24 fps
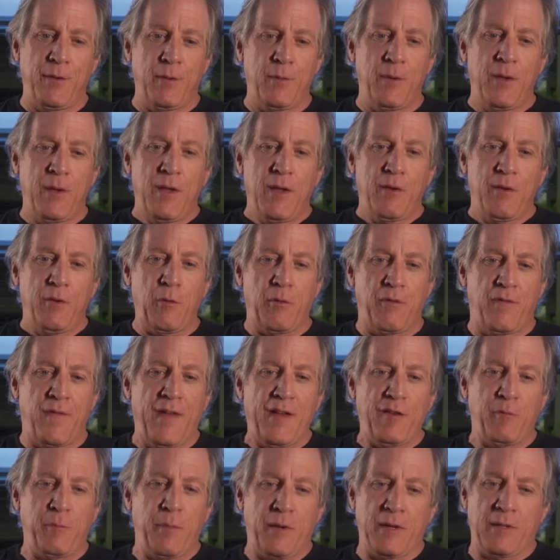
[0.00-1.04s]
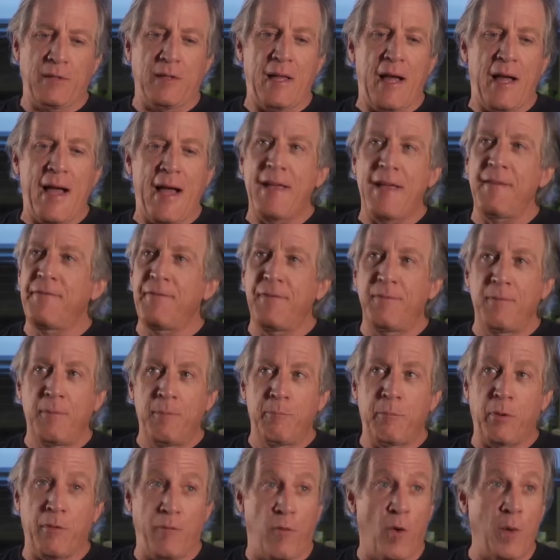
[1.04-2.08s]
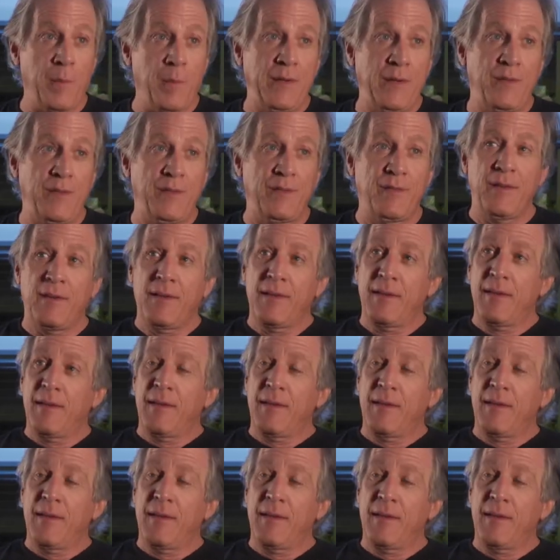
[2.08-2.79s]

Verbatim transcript: to do a Facebook Live performance.